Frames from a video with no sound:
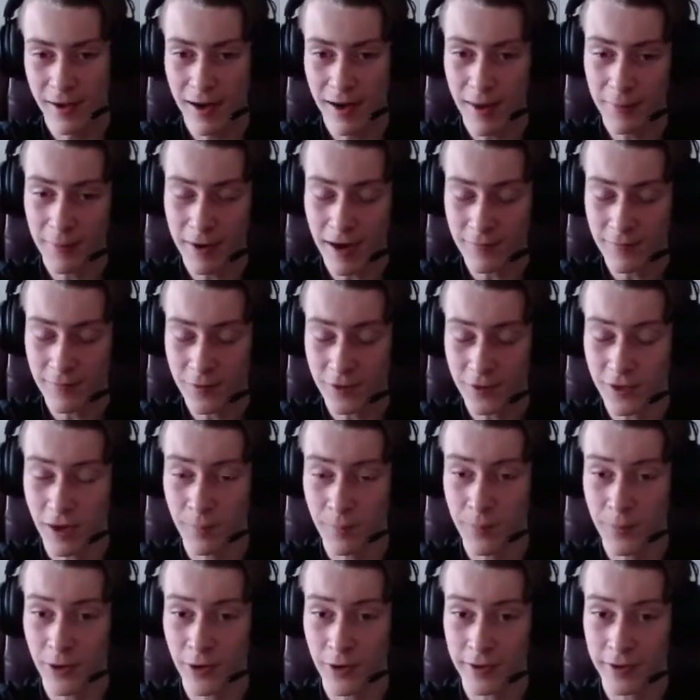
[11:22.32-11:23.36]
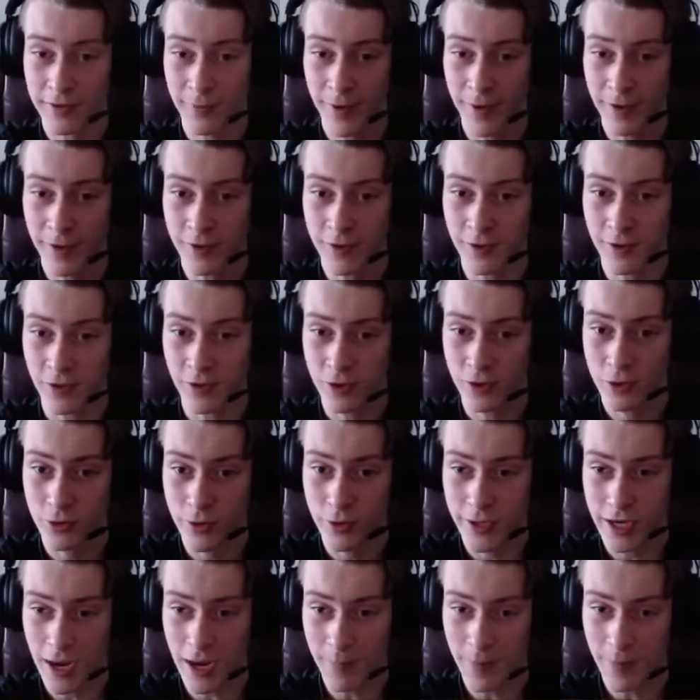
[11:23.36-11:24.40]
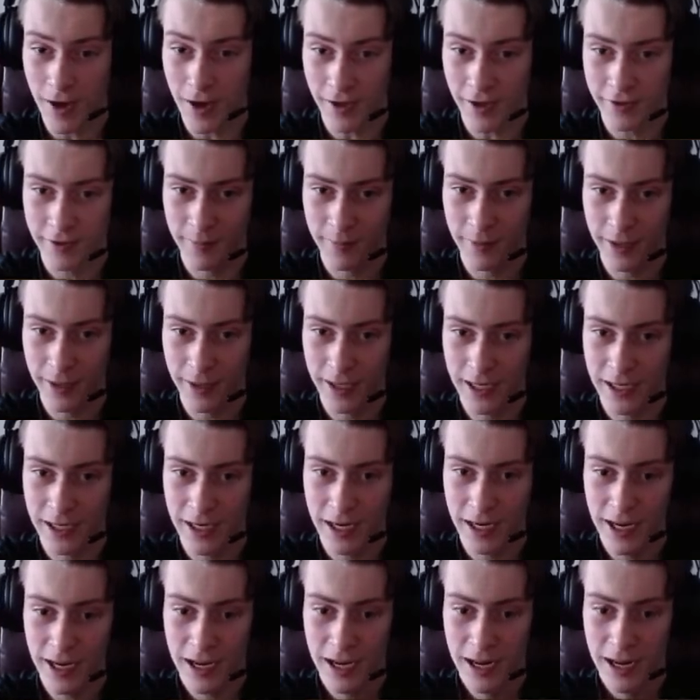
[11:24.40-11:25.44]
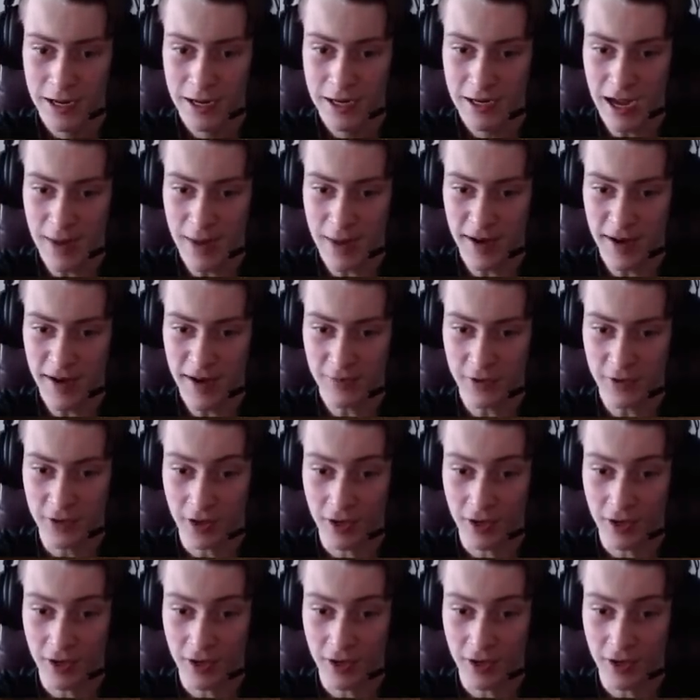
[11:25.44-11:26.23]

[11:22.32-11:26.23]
I'm gonna have to start building the rest of this tree up, possibly. Yeah, I might have to.